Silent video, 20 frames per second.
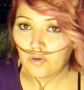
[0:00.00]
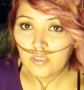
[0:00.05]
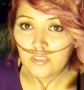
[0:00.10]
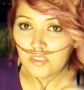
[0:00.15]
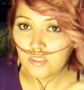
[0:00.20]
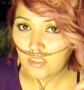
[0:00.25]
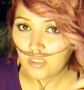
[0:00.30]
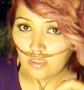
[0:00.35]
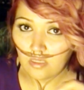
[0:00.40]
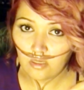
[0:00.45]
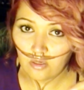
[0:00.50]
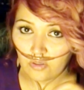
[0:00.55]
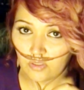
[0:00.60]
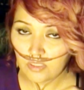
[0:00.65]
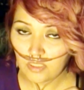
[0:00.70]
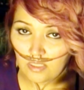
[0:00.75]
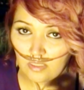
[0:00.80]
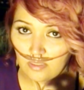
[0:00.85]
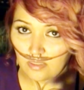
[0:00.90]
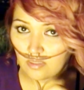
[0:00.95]
brushing
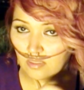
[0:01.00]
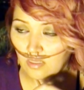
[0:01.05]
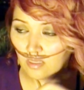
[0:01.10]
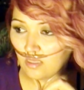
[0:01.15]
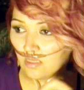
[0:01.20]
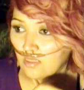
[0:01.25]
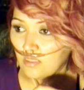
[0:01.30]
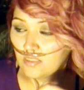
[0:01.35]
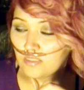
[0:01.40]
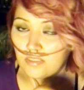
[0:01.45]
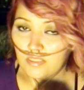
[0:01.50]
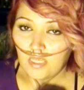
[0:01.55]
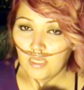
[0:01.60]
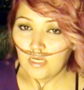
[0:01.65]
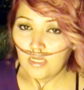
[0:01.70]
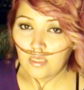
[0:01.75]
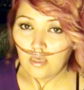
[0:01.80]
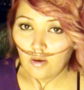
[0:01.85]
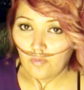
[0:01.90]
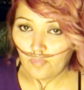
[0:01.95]
your teeth,
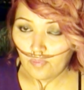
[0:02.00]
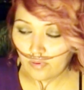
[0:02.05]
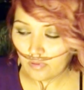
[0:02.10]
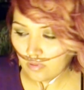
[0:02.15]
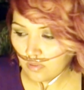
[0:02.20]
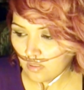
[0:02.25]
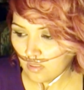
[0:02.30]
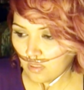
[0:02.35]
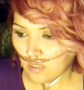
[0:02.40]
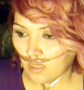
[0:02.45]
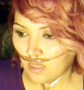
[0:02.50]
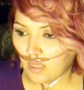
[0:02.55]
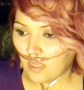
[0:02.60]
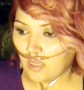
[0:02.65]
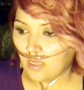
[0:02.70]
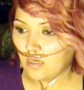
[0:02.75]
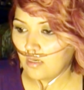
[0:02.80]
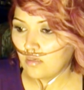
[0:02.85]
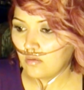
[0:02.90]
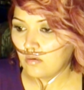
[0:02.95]
standing up
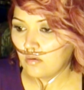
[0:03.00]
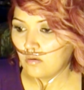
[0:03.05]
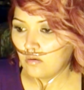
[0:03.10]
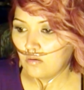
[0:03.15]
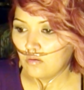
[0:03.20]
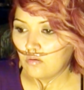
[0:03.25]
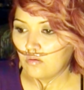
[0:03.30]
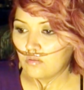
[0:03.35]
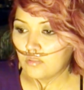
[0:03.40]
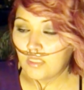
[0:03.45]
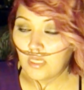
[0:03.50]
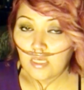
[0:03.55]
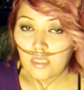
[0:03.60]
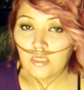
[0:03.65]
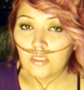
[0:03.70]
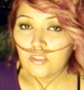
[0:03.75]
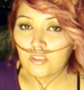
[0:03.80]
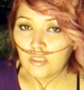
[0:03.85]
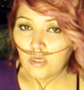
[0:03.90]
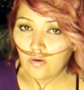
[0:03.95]
and
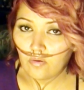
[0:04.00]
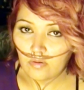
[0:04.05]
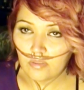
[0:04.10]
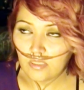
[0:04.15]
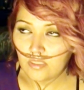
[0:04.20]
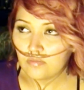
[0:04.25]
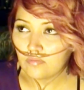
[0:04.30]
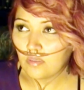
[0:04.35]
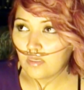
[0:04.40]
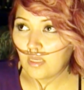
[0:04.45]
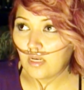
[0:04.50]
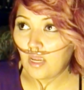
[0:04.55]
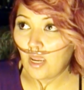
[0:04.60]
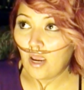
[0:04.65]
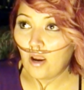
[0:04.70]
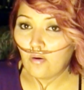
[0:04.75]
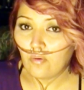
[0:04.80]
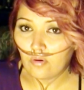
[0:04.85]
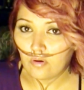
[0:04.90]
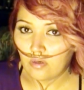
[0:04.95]
taking a shower. It takes like an
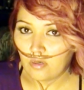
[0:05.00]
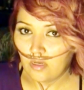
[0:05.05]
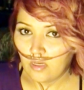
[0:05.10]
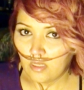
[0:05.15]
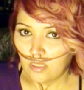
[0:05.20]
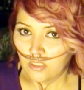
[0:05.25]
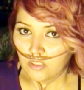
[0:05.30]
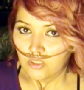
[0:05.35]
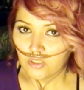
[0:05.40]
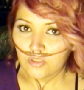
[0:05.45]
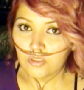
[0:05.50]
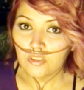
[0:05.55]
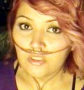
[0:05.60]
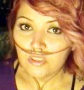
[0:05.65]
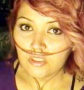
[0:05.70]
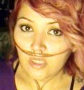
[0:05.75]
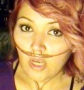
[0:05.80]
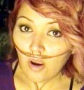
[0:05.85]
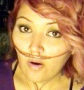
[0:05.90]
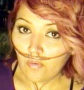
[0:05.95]
hour just
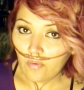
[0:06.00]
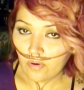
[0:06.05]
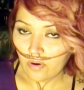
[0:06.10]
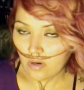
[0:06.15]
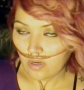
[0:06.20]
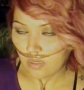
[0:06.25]
to shower.